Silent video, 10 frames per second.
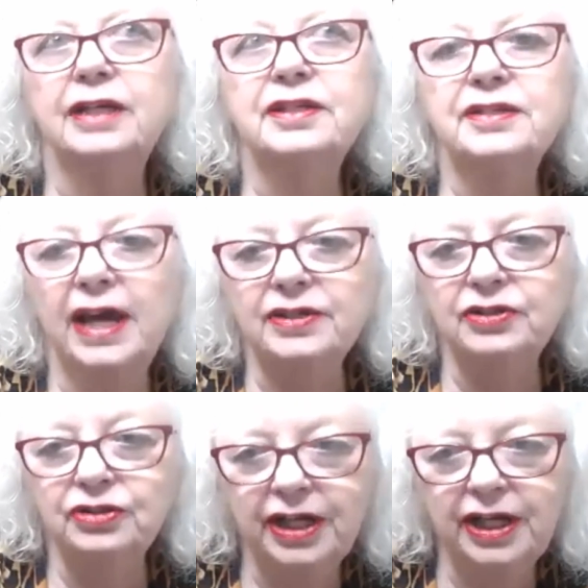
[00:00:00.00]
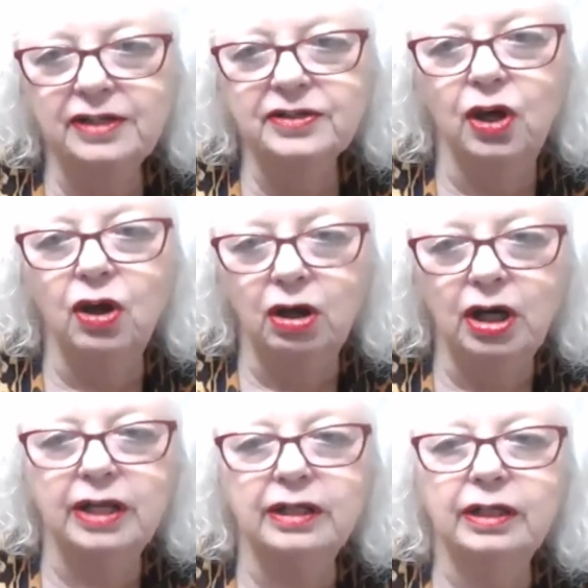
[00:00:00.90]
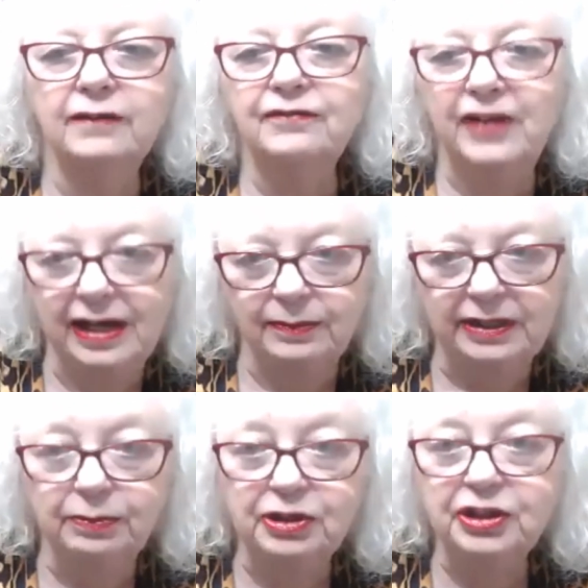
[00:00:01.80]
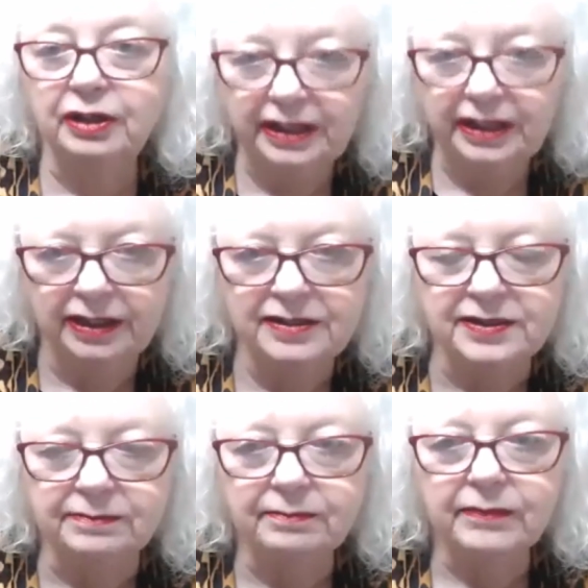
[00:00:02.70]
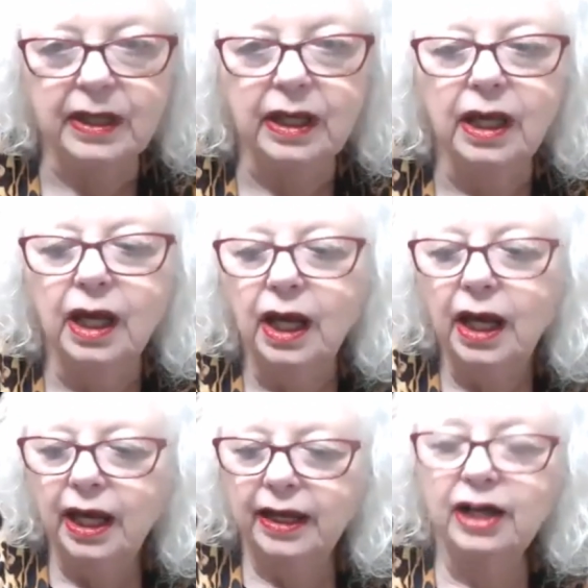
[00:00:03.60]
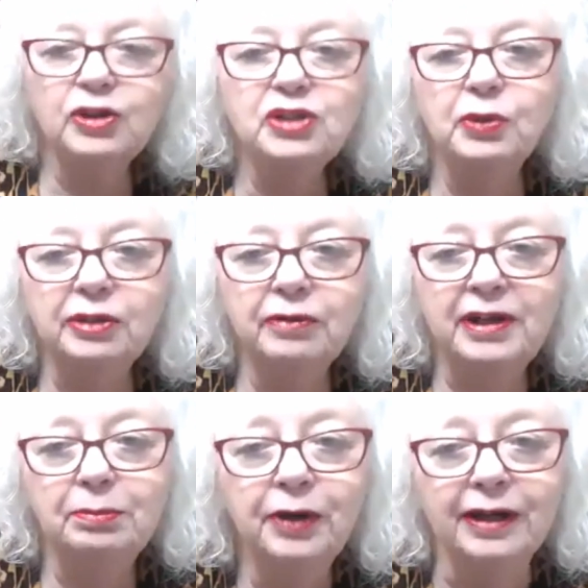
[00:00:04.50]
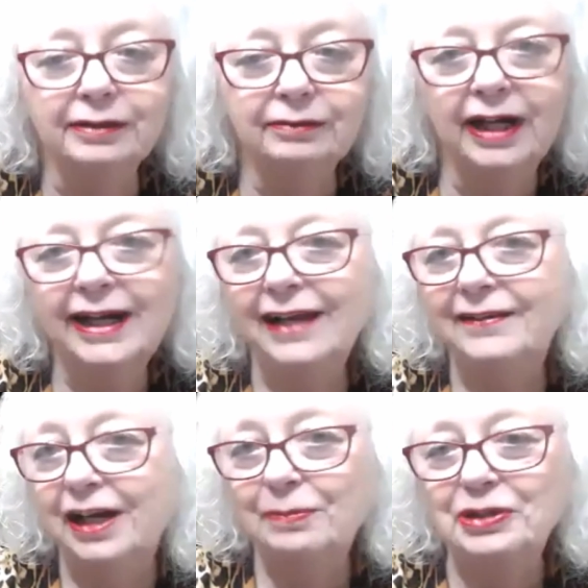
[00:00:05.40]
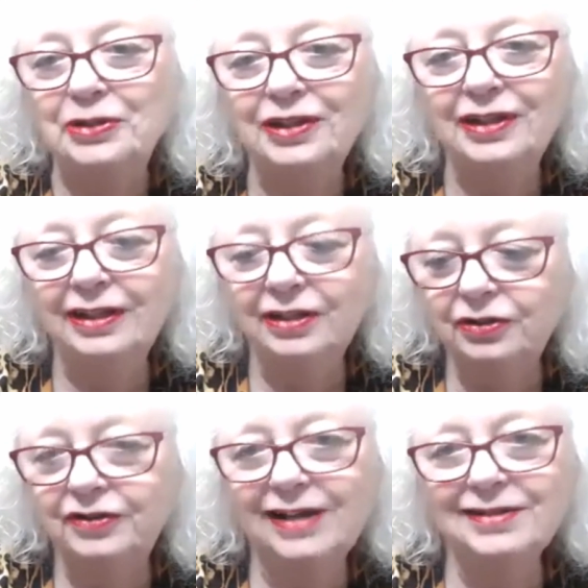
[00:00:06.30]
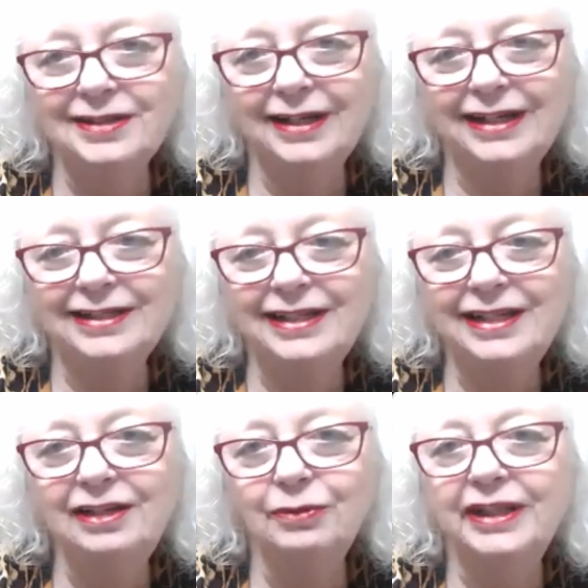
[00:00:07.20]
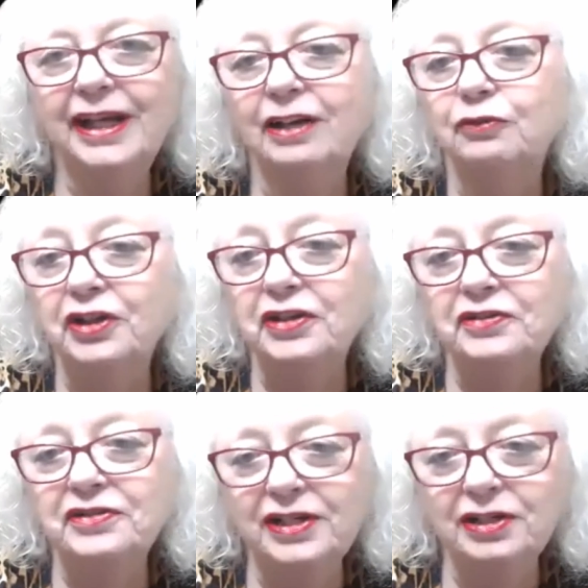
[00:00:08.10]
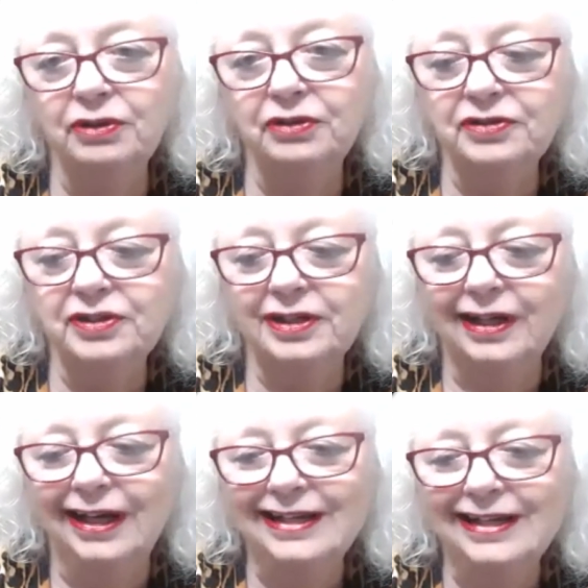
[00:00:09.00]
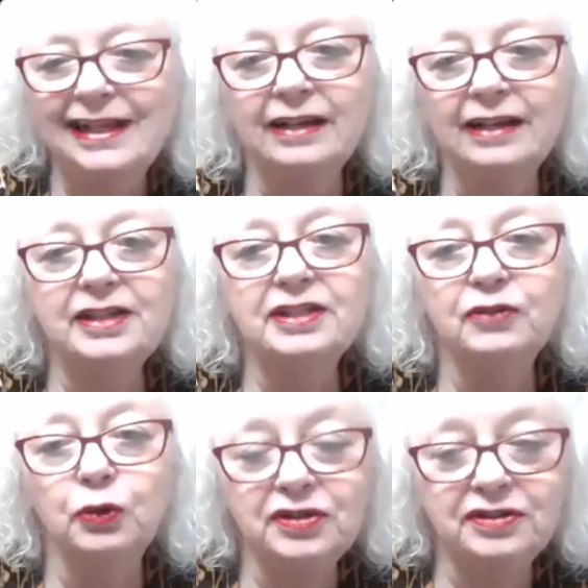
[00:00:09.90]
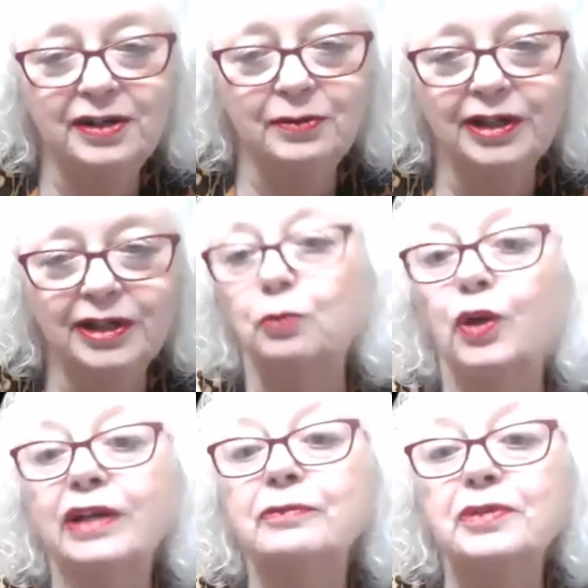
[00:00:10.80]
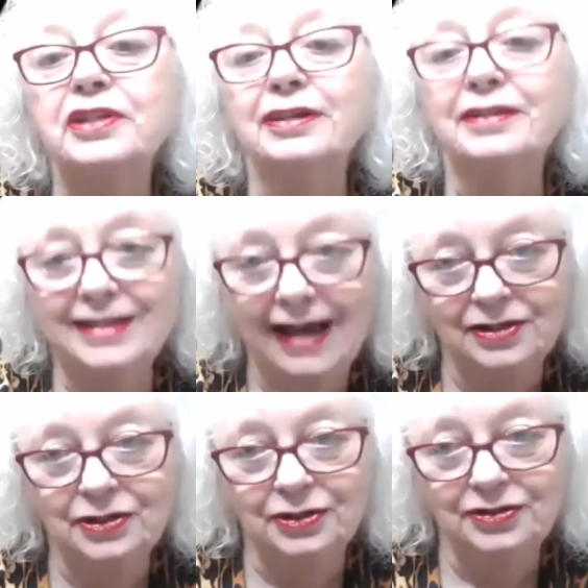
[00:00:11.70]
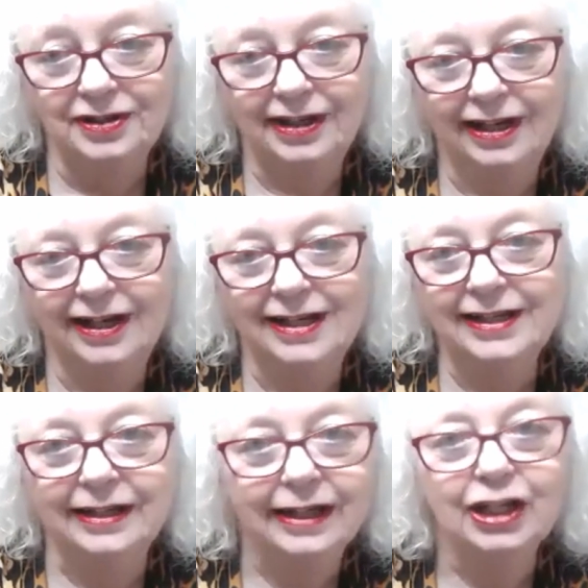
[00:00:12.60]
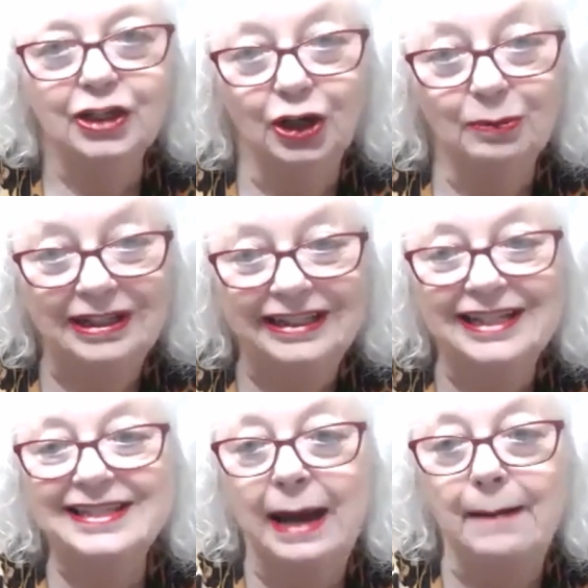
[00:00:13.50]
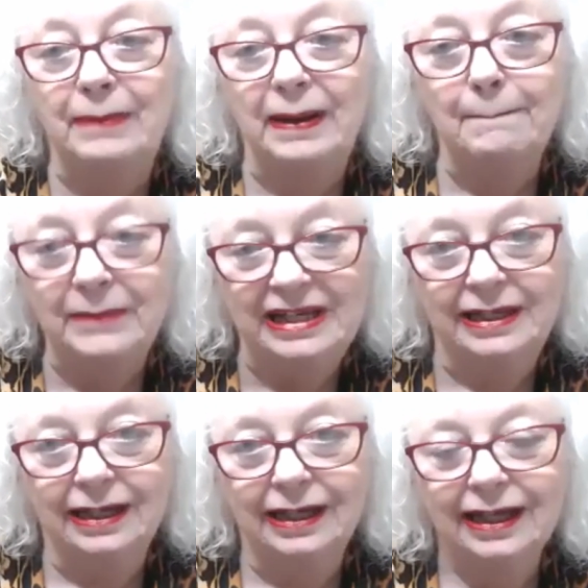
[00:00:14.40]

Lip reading: a disaster takes on a family, particularly kids. And I always wanted to write a book. Well, I had the opportunity in 2019 when the California Association of Realtors sent out a list of courses they wanted. One of it was on disasters. And I said, nobody gets that but me.